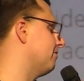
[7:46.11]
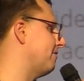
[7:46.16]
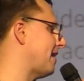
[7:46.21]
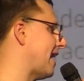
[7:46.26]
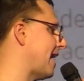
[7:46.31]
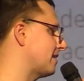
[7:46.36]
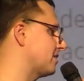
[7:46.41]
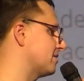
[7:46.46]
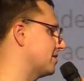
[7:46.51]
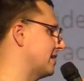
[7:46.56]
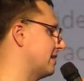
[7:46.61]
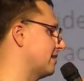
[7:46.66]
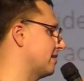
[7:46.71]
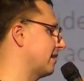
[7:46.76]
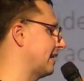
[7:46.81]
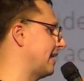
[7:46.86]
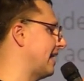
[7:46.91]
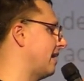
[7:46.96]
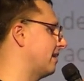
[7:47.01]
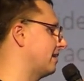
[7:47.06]
factored into
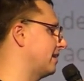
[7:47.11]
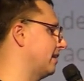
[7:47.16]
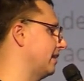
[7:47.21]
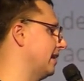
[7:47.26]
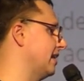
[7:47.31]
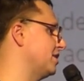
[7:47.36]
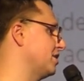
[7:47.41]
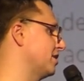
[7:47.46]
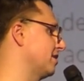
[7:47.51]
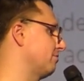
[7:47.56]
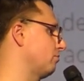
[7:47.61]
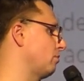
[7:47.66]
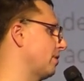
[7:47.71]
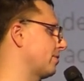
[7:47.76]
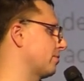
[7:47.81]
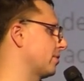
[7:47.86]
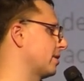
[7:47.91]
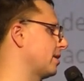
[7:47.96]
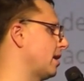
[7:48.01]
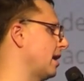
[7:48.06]
the calculation of
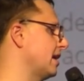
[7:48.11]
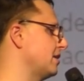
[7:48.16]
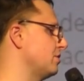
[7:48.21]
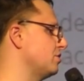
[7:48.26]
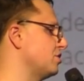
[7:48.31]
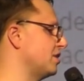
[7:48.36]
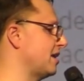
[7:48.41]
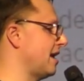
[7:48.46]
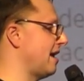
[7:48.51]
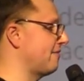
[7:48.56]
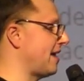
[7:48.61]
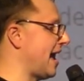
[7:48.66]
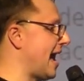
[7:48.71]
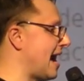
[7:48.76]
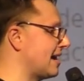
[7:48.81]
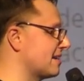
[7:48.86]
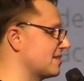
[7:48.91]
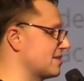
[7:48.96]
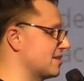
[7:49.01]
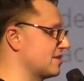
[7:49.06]
whether or not you should have
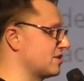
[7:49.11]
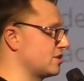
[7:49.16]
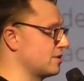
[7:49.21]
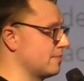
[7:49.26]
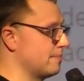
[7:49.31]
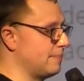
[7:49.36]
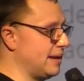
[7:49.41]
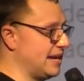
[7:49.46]
access to